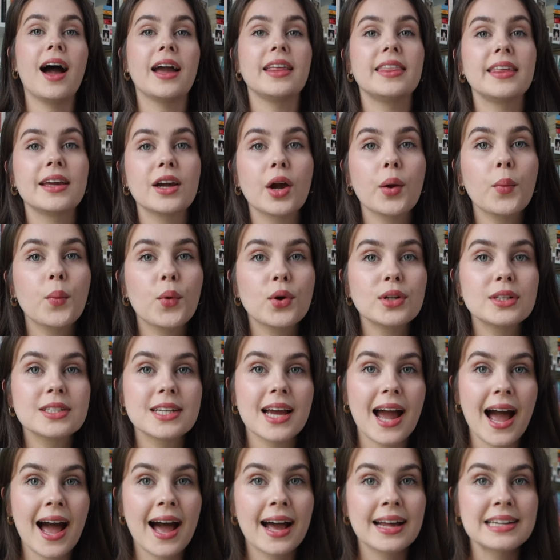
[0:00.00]
I think I want
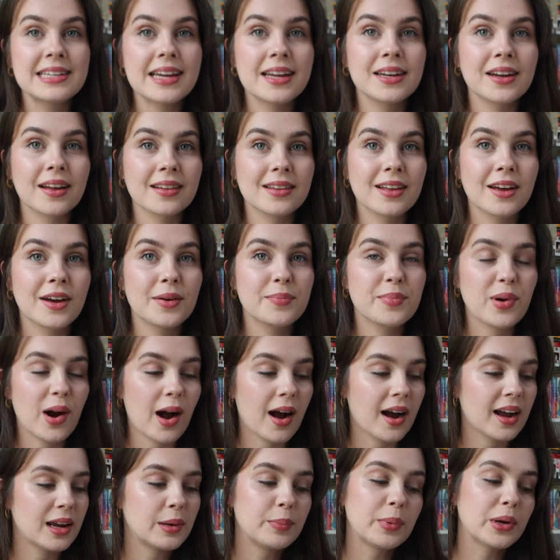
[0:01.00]
to add another
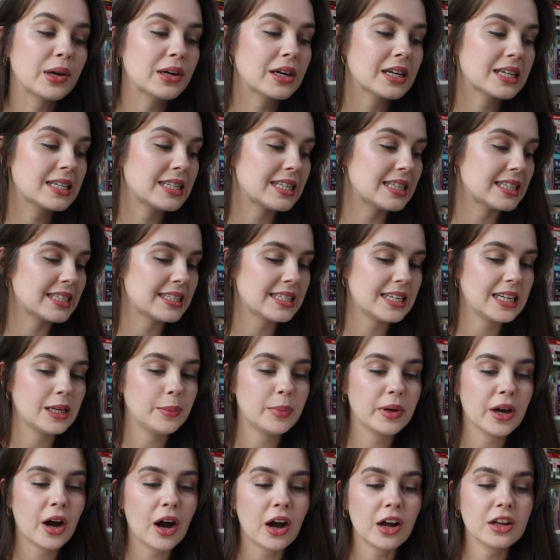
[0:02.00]
Pride book to this
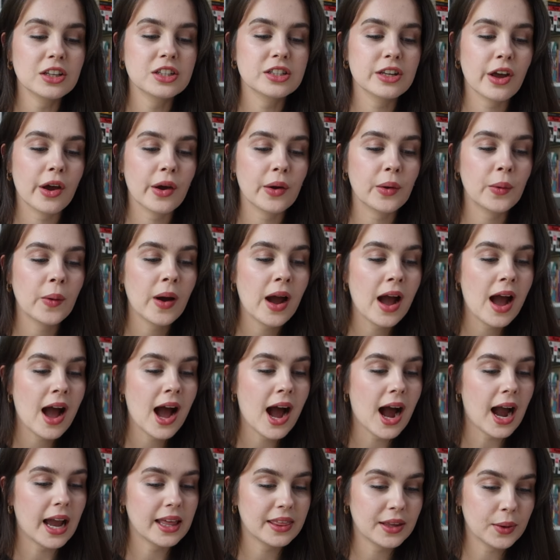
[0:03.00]
TBR, so
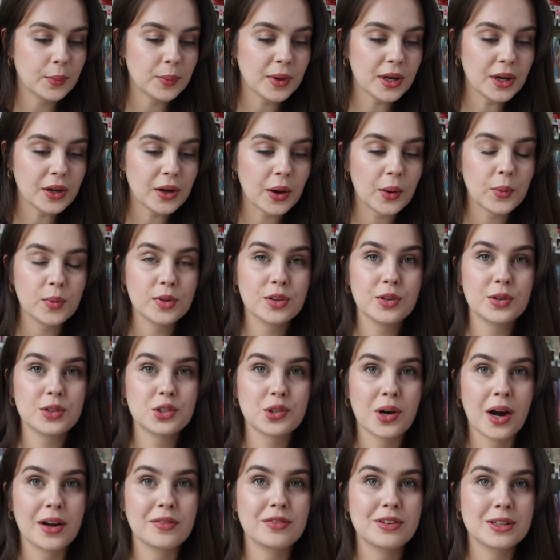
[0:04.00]
I think I'm gonna go with Your
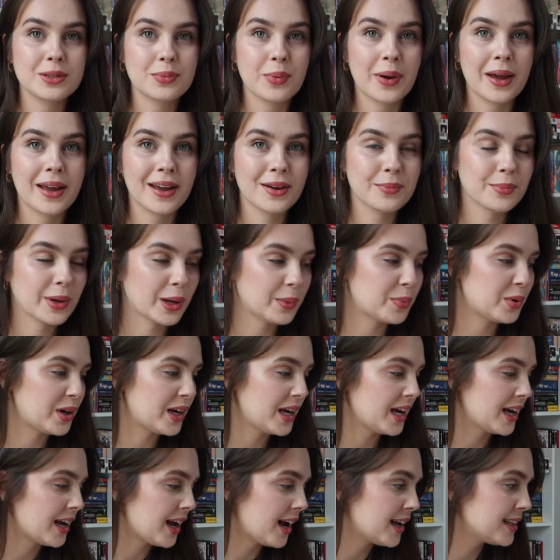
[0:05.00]
Driver is Waiting by
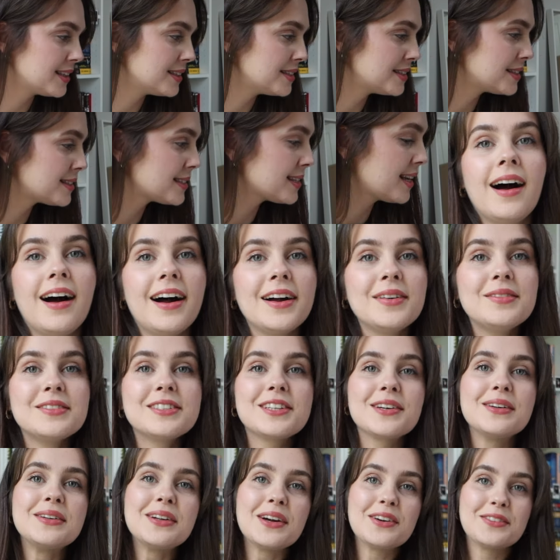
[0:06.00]
Priya Guns. I'm
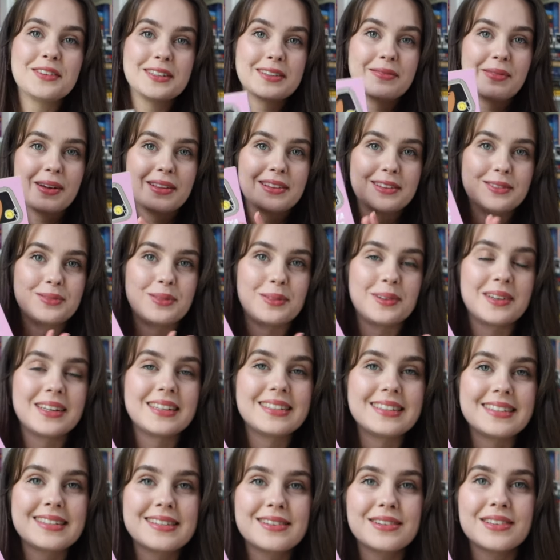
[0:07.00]
so nervous about this one
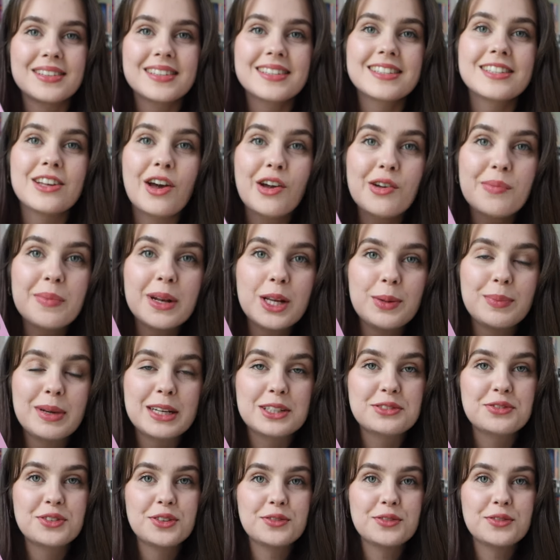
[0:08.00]
because it's got so many mixed